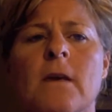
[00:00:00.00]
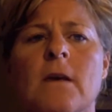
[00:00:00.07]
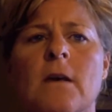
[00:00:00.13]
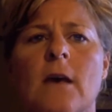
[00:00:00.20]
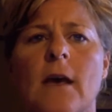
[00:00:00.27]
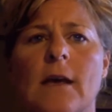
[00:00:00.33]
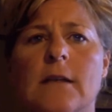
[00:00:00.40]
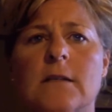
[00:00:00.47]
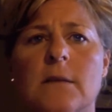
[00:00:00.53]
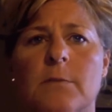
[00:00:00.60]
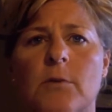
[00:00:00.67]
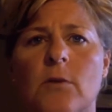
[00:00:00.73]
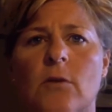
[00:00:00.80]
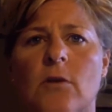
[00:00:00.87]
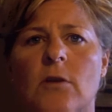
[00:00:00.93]

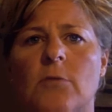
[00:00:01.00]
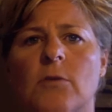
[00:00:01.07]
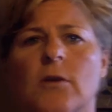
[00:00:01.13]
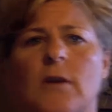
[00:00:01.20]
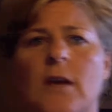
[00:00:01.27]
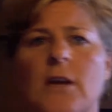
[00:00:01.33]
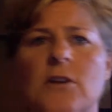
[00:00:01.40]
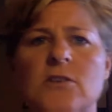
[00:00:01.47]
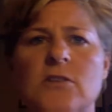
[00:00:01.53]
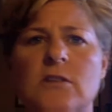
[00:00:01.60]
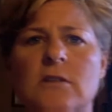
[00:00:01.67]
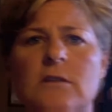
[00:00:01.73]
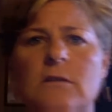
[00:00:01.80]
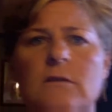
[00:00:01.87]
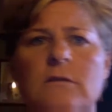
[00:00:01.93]
atypical
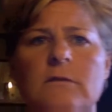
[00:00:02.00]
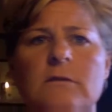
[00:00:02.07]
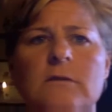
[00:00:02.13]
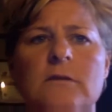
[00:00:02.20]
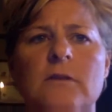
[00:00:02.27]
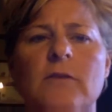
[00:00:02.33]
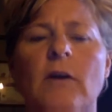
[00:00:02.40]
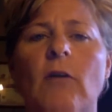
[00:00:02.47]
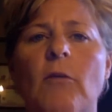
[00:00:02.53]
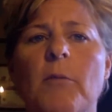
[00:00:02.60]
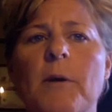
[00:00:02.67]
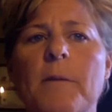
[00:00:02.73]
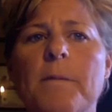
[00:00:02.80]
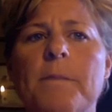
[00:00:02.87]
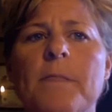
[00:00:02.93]
communication
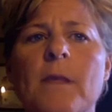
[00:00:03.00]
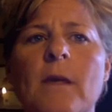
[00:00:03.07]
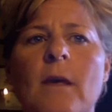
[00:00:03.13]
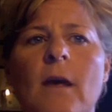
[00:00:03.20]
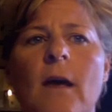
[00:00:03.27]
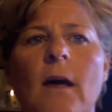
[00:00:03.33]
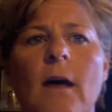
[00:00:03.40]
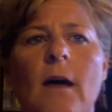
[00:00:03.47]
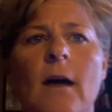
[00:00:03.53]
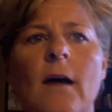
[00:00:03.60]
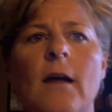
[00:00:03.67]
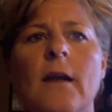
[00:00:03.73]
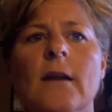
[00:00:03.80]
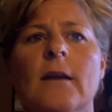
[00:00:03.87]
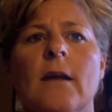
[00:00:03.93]
development,
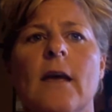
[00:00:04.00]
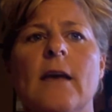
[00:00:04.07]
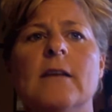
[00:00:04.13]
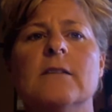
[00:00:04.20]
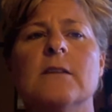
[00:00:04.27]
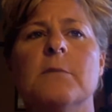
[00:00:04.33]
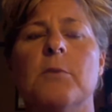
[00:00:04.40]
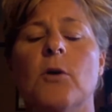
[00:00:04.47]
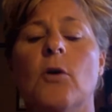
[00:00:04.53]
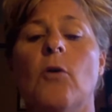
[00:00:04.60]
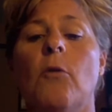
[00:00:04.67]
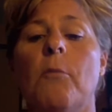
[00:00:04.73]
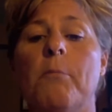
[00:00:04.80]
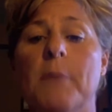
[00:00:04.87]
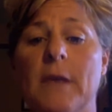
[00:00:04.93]
and
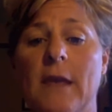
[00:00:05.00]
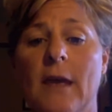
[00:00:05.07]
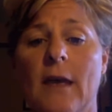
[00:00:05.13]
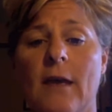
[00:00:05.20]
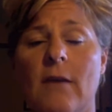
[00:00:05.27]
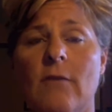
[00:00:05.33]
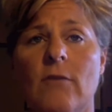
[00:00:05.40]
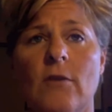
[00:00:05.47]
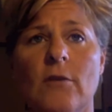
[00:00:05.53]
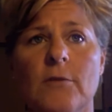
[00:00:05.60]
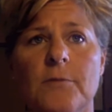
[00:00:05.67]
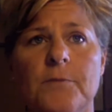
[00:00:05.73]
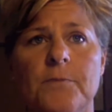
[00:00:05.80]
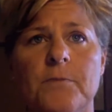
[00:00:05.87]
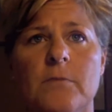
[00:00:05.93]
atypical behavior.
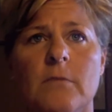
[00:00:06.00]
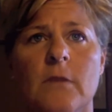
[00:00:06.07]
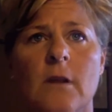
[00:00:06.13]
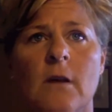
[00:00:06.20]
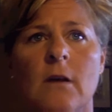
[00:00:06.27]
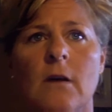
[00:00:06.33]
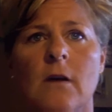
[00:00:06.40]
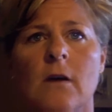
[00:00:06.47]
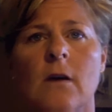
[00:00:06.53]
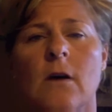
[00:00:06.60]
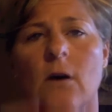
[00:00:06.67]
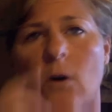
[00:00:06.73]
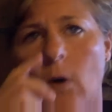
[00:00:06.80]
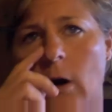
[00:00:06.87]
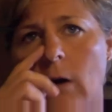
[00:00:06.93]

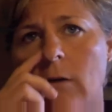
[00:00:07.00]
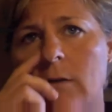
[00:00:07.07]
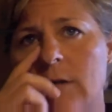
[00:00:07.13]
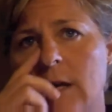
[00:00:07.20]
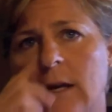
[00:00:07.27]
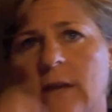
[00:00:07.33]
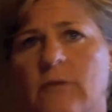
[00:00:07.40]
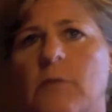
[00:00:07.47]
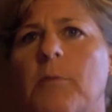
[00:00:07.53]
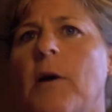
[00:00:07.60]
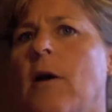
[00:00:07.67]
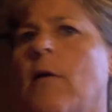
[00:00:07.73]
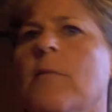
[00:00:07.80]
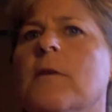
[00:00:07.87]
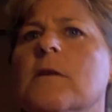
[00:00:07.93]
Qualitative
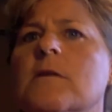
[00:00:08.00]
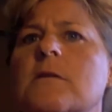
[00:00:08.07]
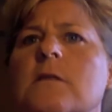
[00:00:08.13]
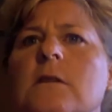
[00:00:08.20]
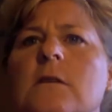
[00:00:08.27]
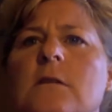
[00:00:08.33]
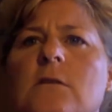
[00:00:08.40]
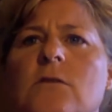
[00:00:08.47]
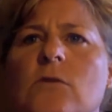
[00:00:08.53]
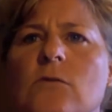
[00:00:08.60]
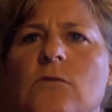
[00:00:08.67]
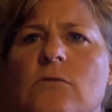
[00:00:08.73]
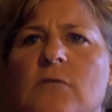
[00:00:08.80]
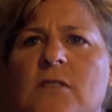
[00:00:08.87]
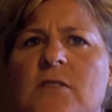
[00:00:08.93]
impairments in
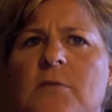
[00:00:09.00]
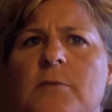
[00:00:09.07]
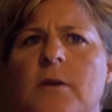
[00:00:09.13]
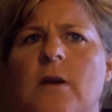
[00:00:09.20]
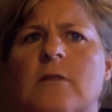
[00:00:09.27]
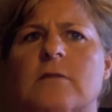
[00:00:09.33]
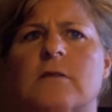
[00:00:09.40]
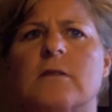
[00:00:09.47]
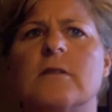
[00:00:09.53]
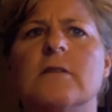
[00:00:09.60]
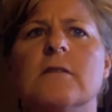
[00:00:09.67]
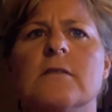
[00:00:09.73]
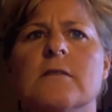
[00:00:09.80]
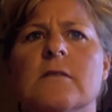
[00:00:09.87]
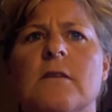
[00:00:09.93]
social reciprocity
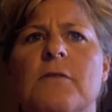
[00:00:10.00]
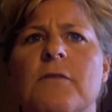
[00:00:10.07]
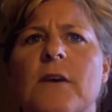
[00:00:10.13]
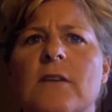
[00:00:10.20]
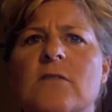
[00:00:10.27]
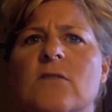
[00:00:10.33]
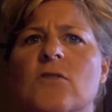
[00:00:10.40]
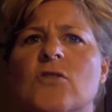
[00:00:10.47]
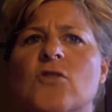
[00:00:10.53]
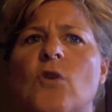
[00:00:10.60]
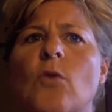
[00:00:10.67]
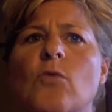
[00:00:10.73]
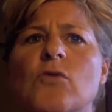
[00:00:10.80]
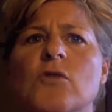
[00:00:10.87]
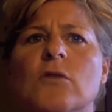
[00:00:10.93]
affects the
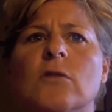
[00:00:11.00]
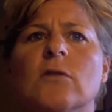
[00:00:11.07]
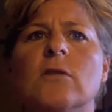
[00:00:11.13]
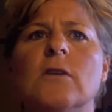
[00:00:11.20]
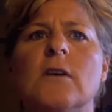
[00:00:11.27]
social